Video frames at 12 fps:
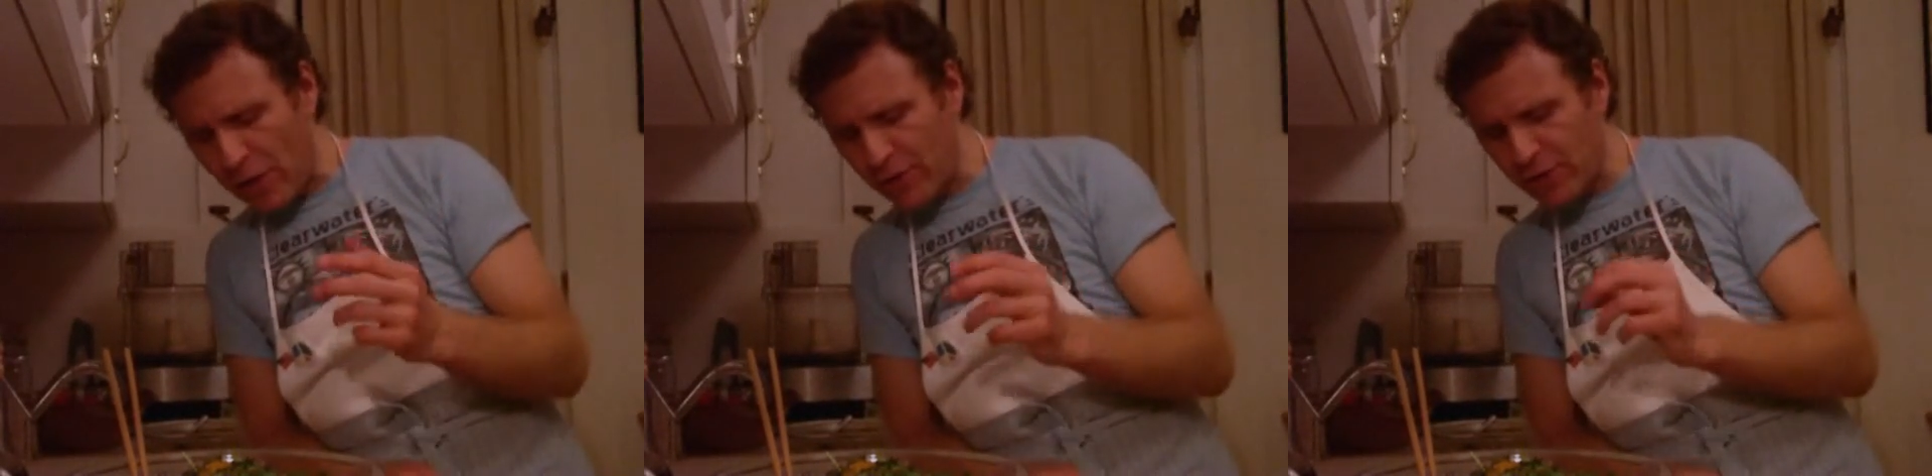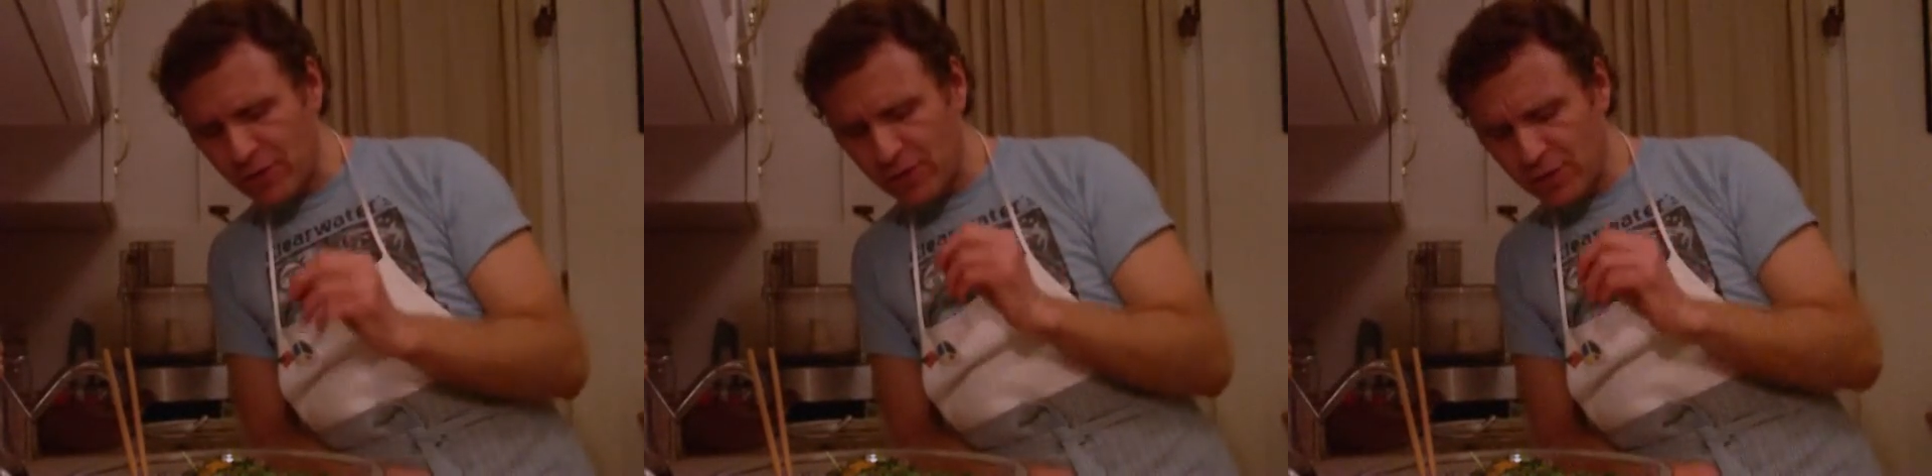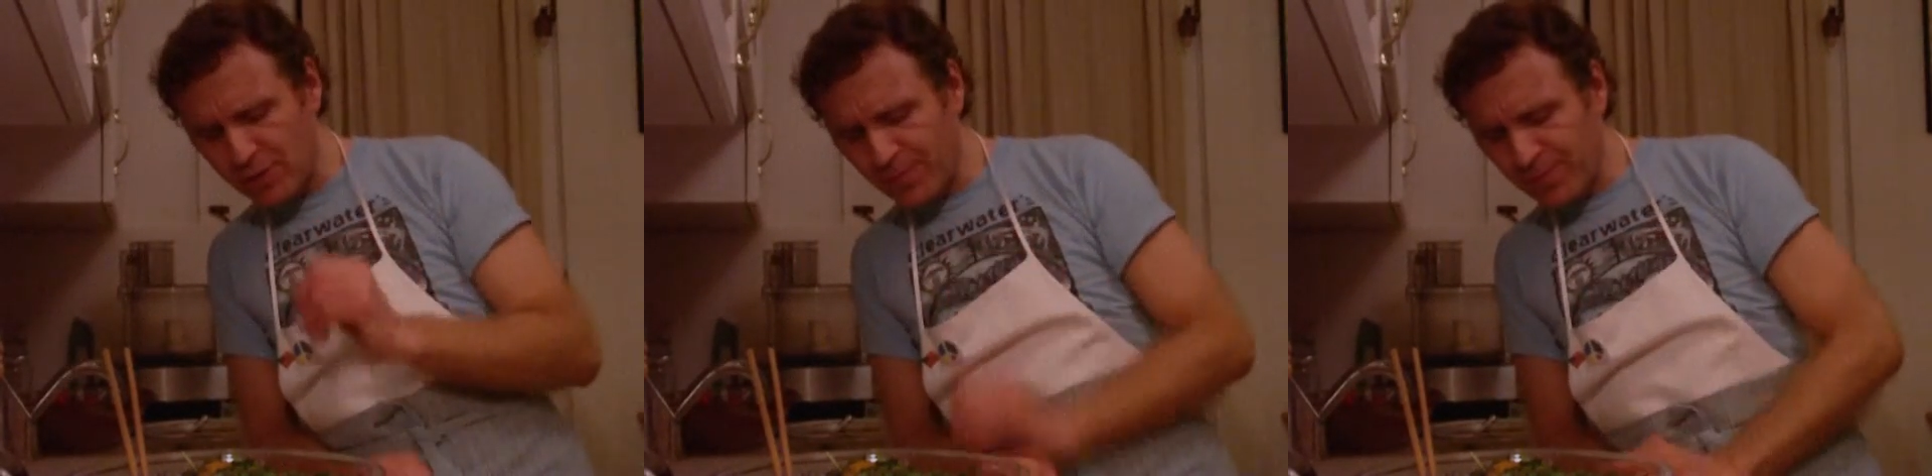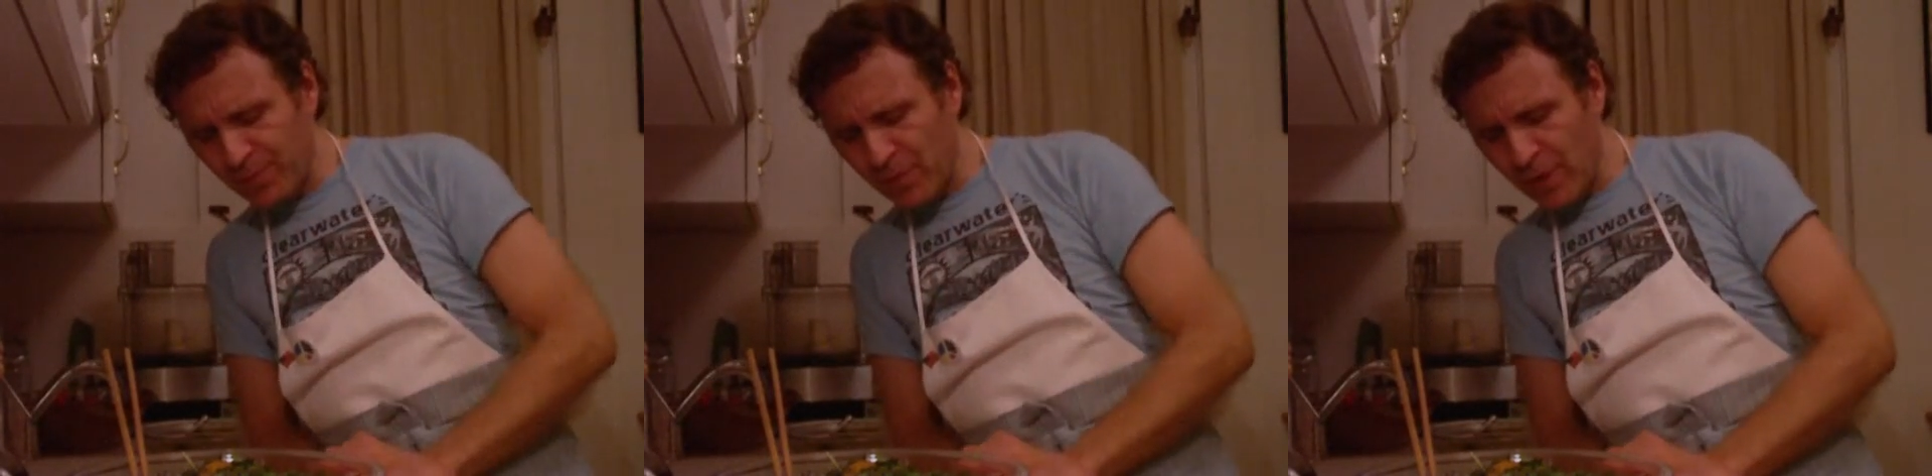You know, this
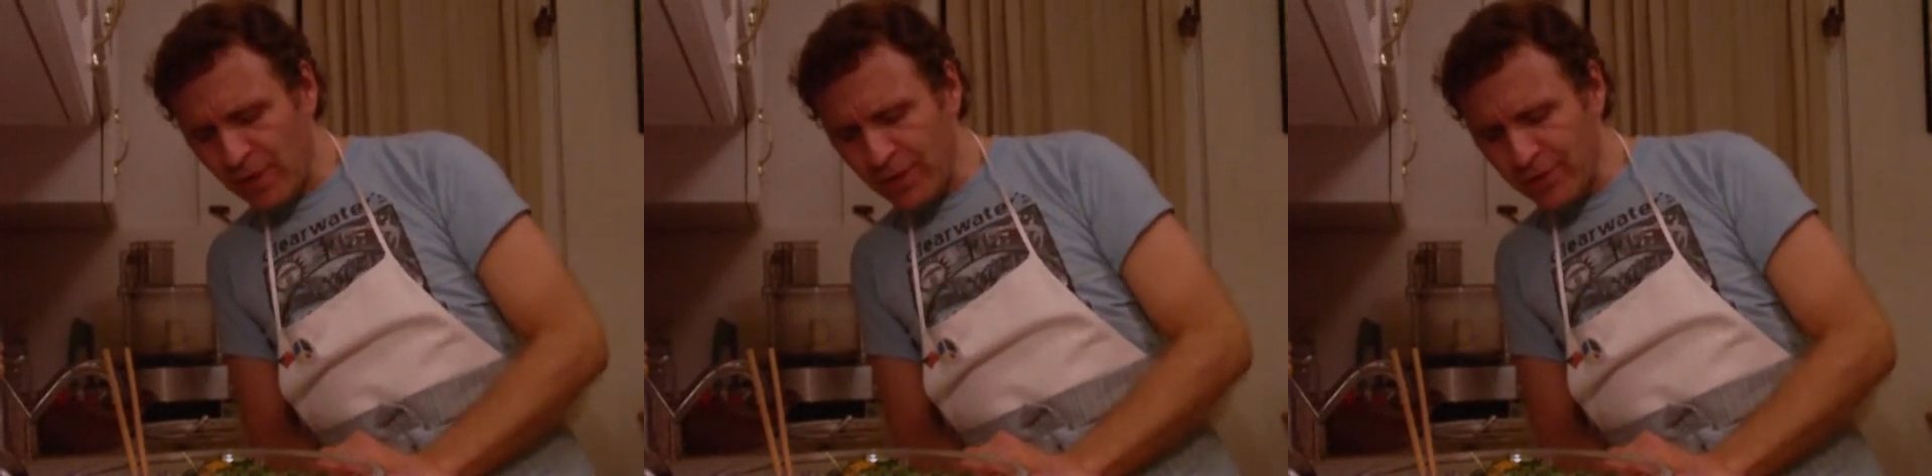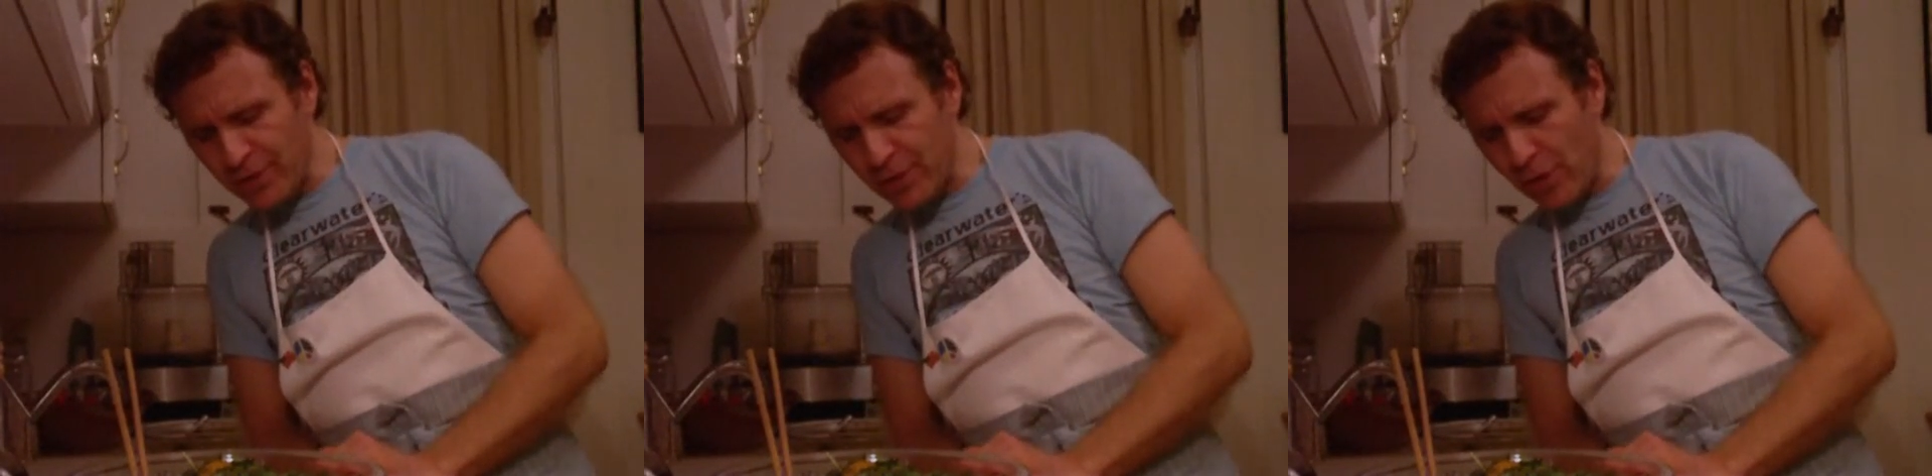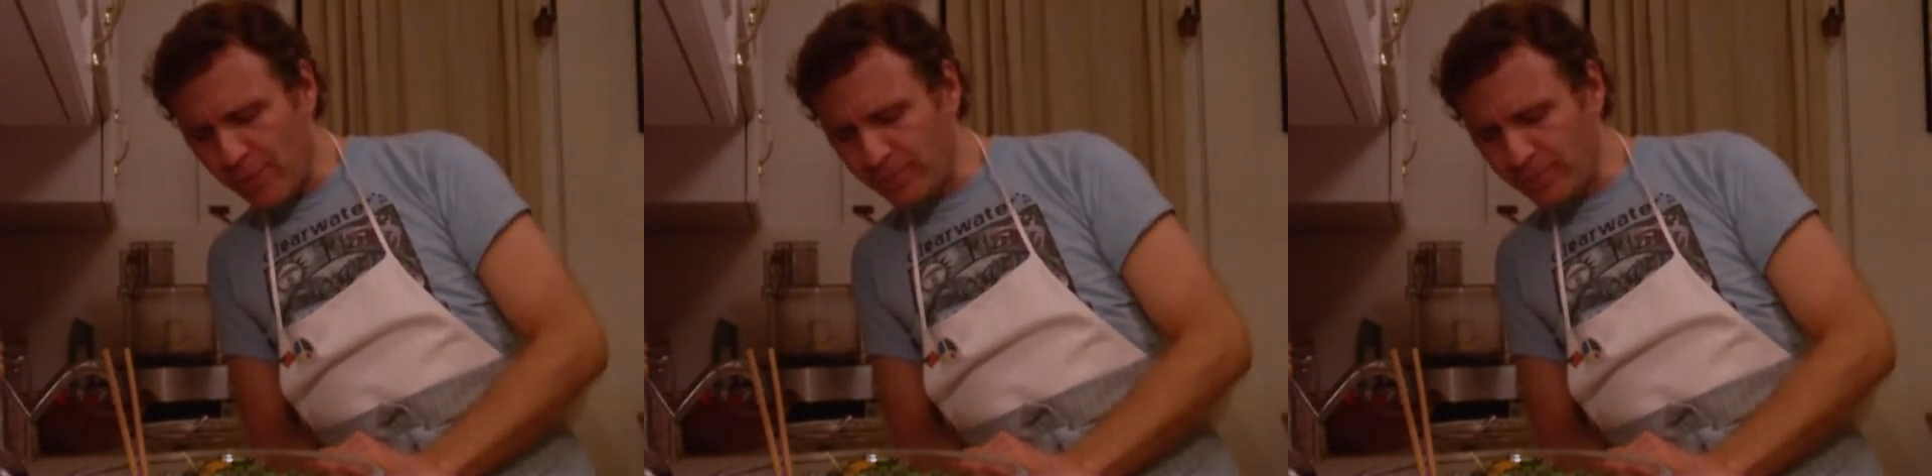is